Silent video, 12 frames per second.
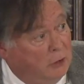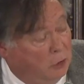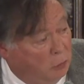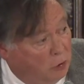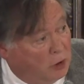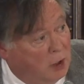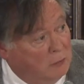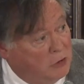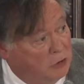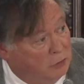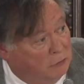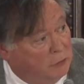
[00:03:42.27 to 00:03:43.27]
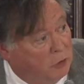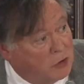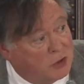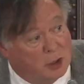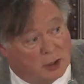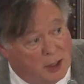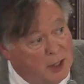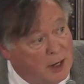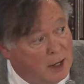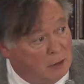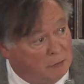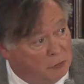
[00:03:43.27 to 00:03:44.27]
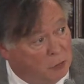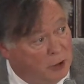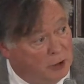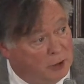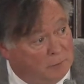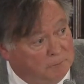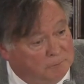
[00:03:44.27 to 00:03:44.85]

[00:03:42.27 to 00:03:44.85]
that will come to the folks that cannot afford it.